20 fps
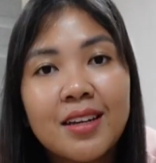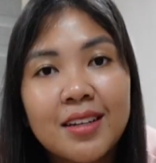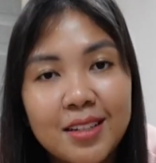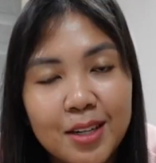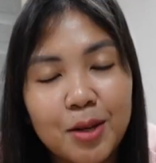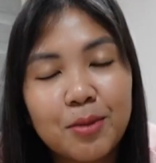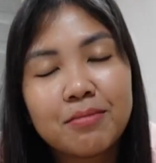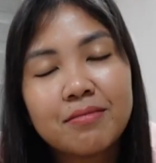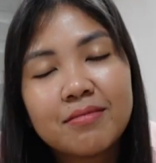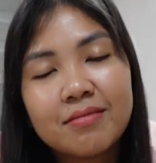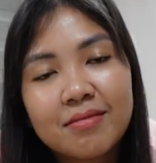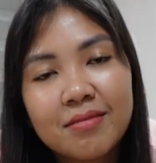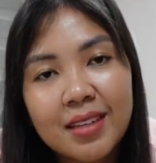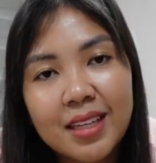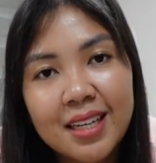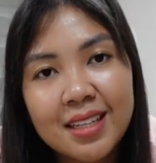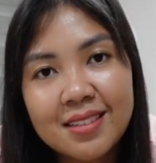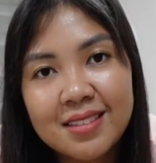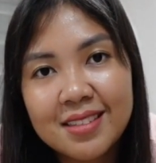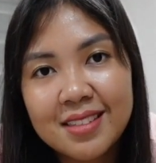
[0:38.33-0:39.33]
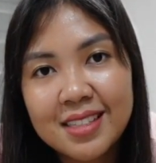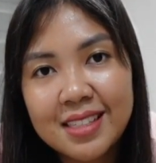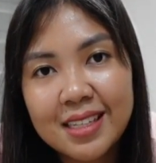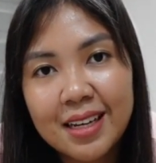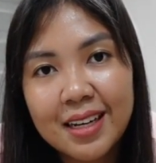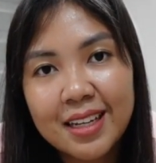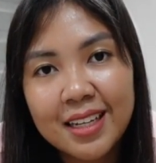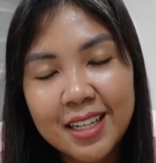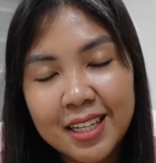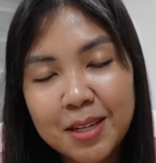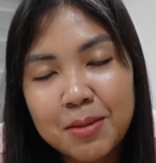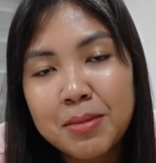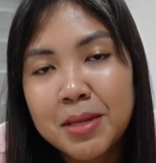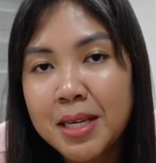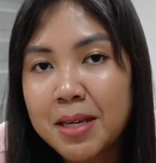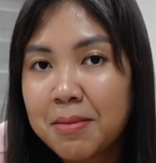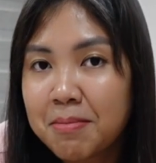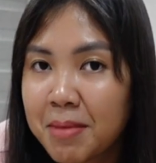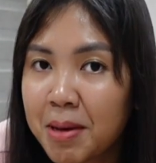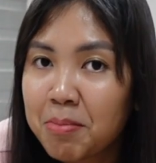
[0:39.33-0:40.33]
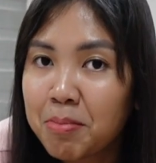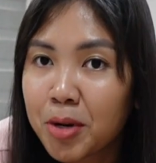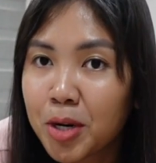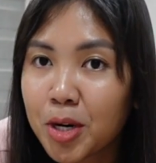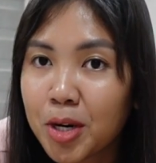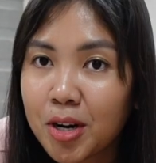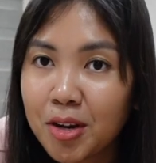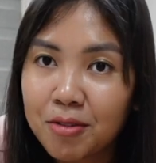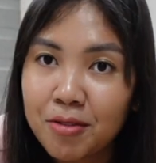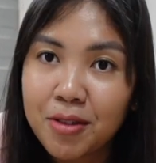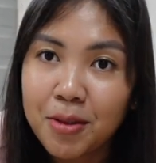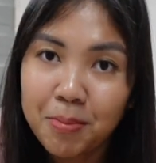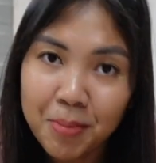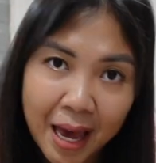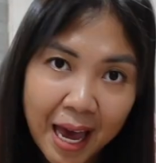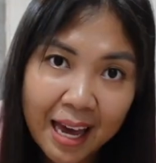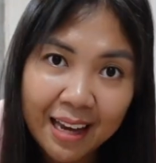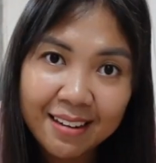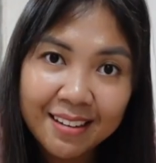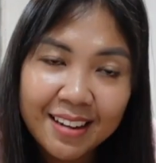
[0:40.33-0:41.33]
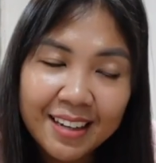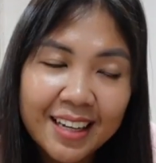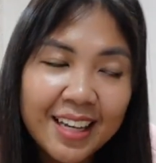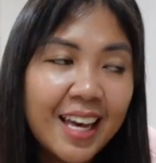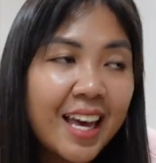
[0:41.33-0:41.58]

No, it's gonna be a member of the pack.